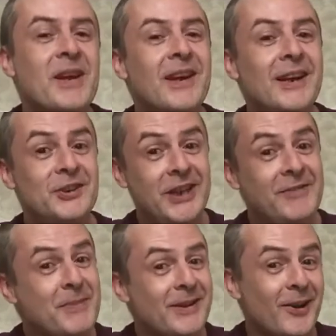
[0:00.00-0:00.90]

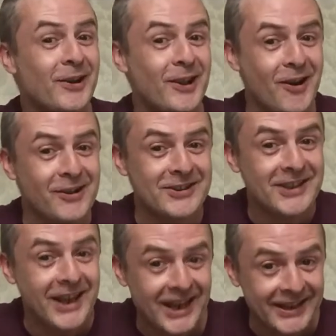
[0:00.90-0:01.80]
achievement unlocked.
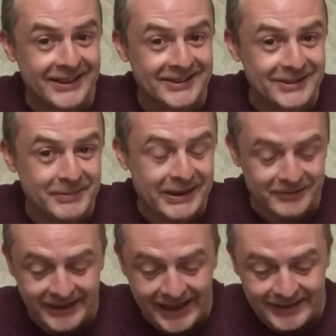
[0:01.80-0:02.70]
I can do my own
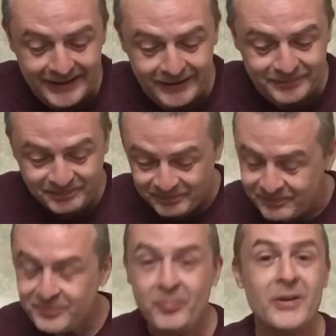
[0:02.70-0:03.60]
hair now.
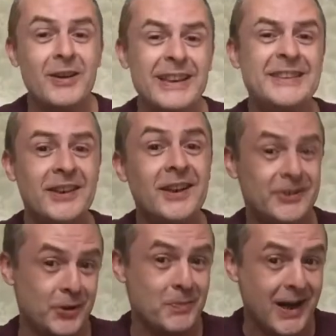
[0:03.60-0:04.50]
At least
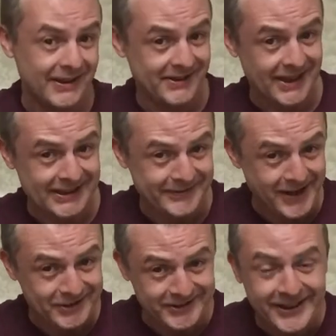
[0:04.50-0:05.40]
to my
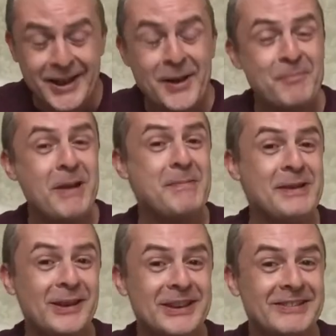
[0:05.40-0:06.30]
satisfaction, maybe
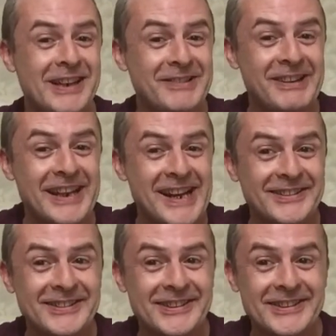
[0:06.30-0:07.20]
not to anyone
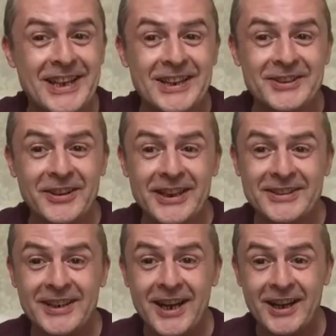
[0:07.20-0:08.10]
else's. So
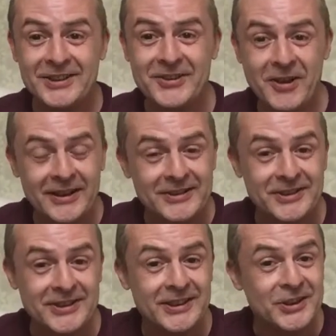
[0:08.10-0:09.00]
yes, I just thought I'd
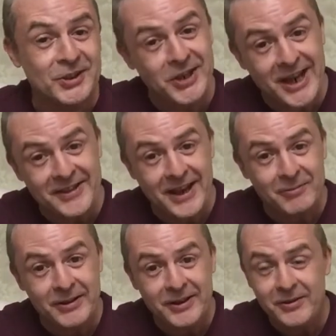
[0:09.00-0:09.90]
just share that
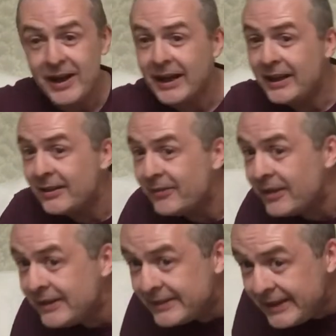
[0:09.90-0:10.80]
with you. I have
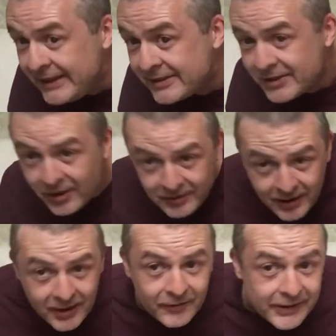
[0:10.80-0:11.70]
indeed done
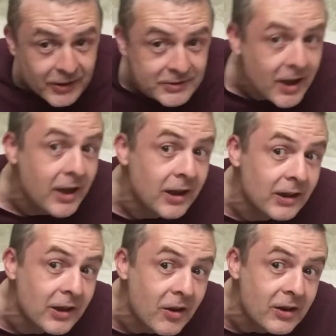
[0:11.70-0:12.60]
the old
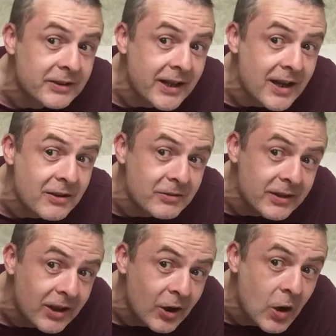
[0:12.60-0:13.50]
lockdown
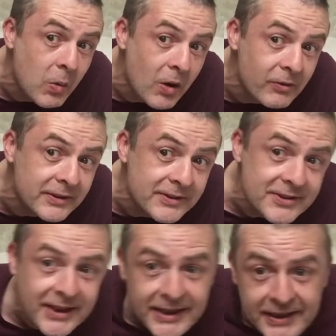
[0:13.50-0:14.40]

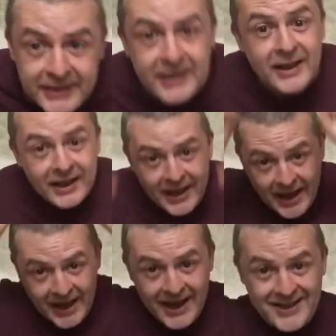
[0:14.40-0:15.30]
quarantine
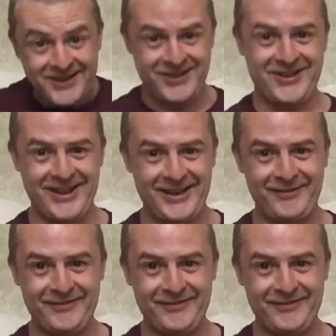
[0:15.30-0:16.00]
head shape.